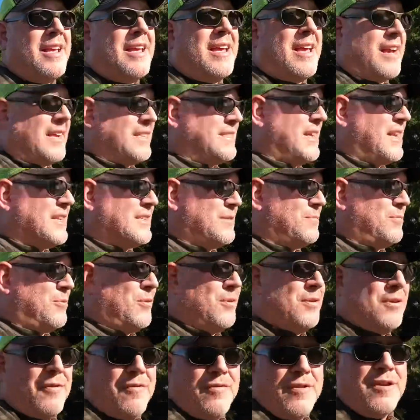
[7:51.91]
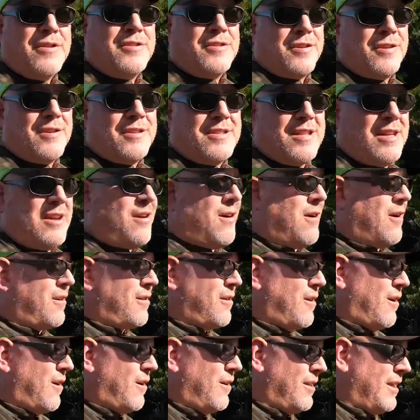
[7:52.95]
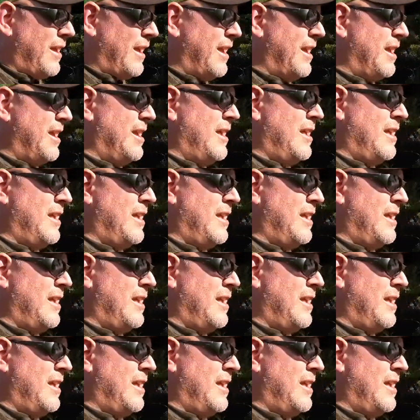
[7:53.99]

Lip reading: accessible in the future as they are currently.